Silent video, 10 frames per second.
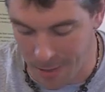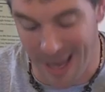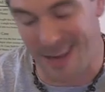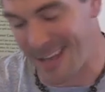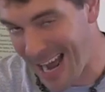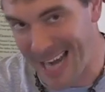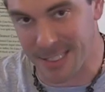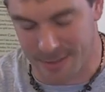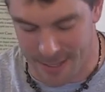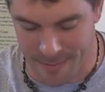a lot of the
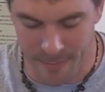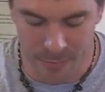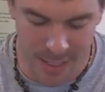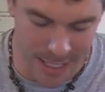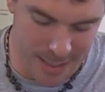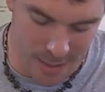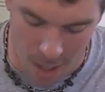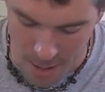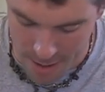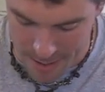ice cream
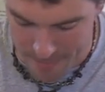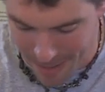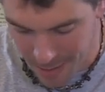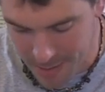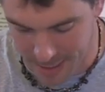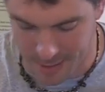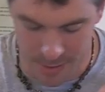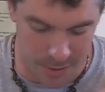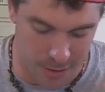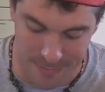is already
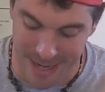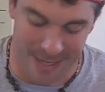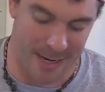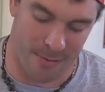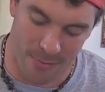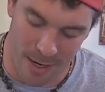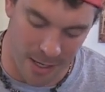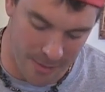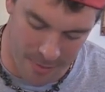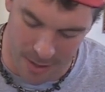melting, so it's making it
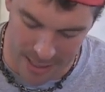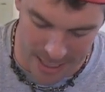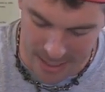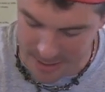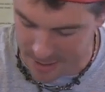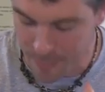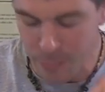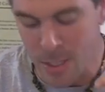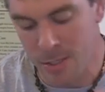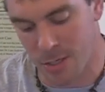really, really easy.
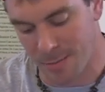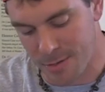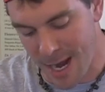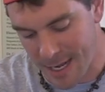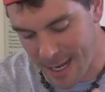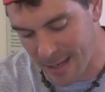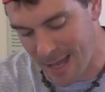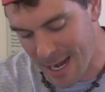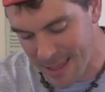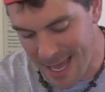So I'm trying to
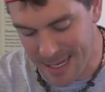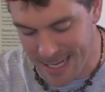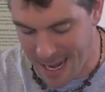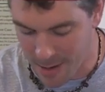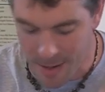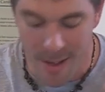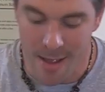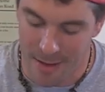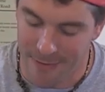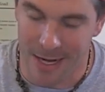get a lot of that down.
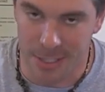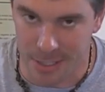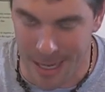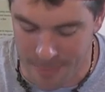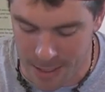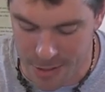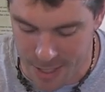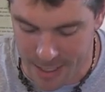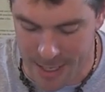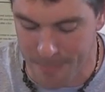Eventually I'm
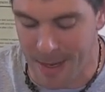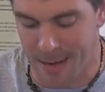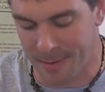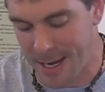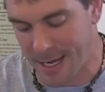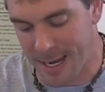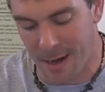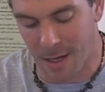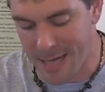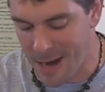gonna drink it, but I'm
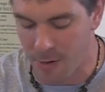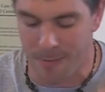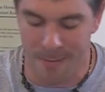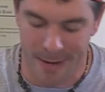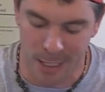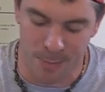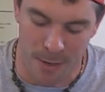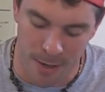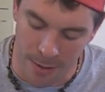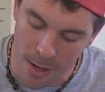getting it all down with my big
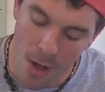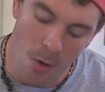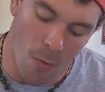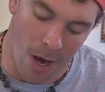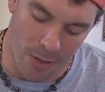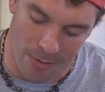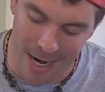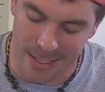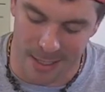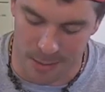spoon while
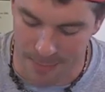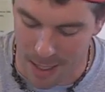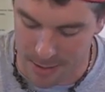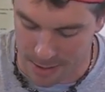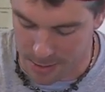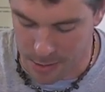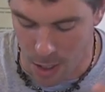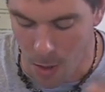the rest is melting.